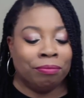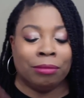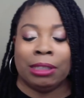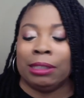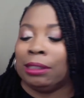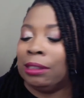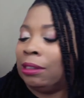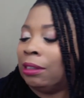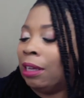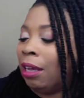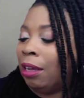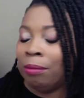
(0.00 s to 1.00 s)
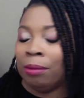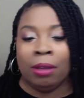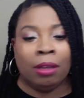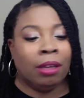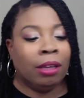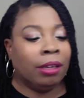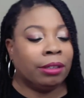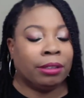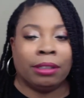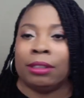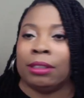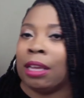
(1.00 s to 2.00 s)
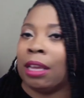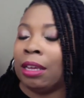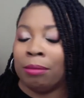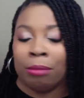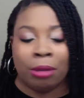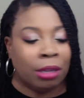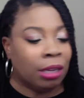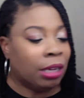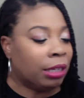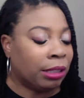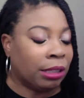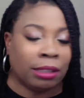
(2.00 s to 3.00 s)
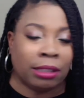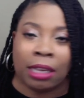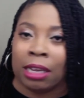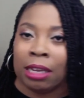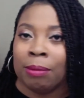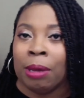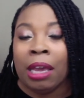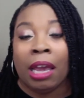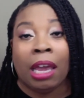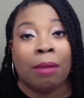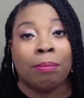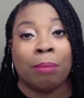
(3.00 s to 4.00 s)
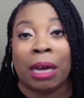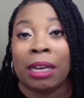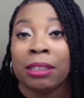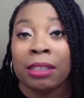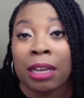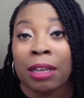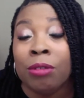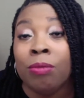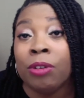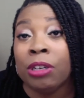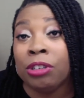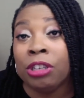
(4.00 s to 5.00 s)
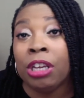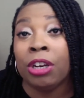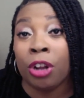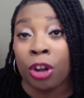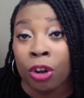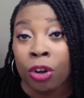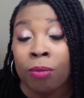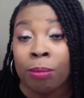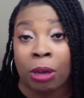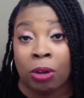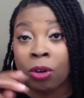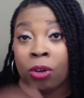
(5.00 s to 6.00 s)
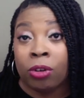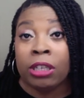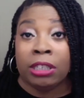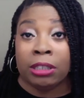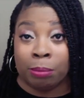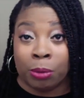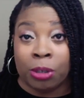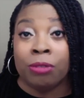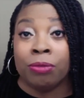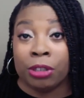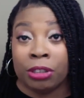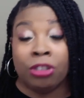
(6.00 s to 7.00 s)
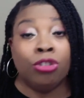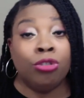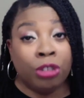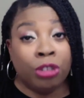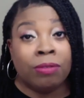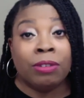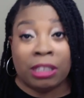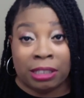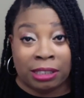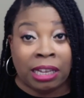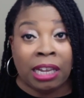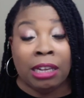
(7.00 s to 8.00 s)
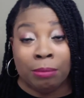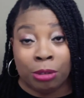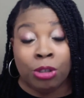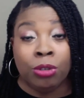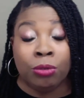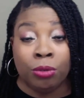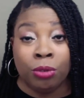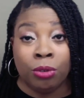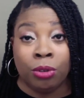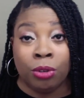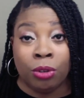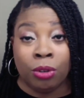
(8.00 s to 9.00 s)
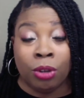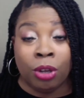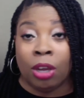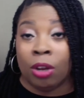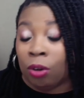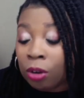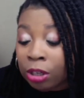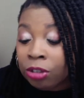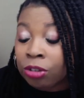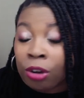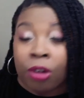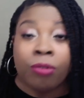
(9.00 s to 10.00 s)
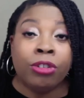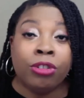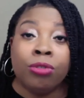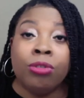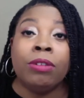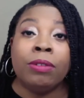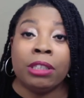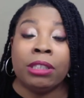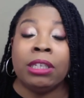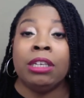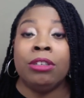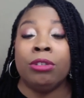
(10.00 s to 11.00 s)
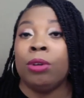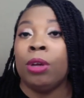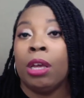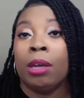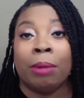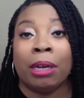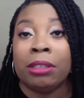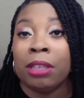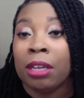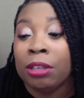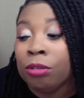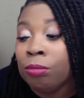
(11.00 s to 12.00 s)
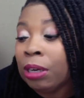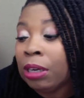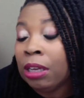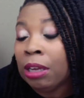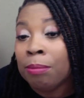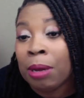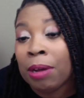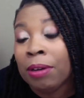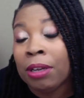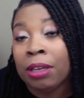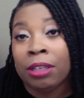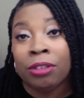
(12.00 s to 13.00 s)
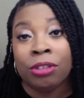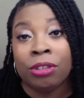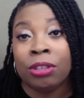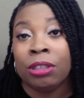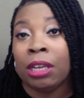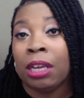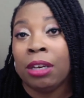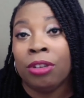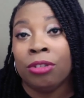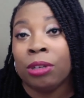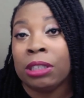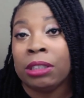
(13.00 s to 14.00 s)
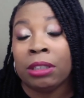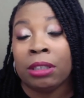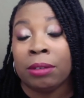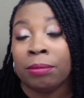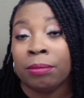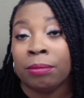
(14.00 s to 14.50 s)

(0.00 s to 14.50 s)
it's the same it's the same. It's the same. And by the time you finish getting hurt by all these boyfriends that you giving the same to, and all these girlfriends you giving the same to, by the time you are ready to get married, honey, it's just a day to dress up.